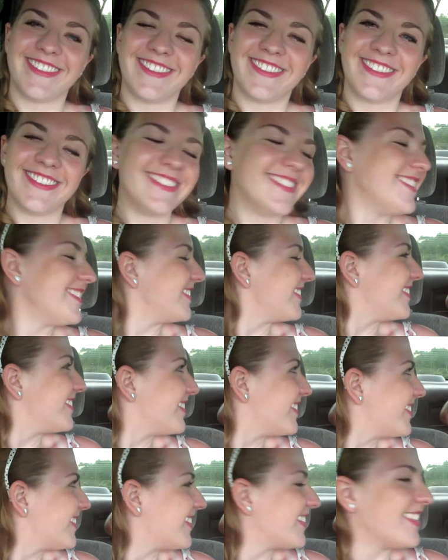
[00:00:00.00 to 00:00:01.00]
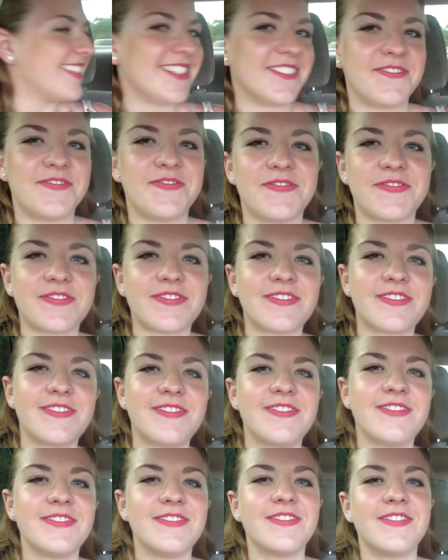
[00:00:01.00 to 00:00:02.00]
I need to see your videos, by
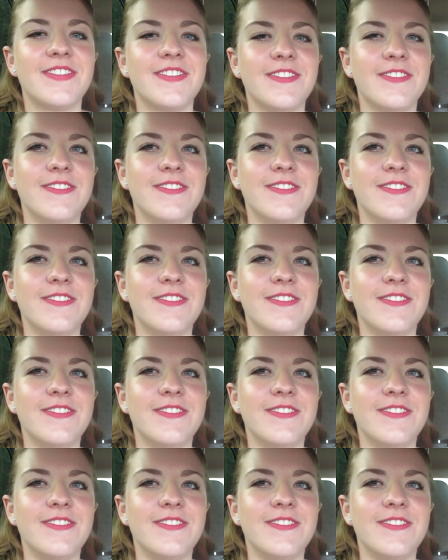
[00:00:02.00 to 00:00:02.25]
the way.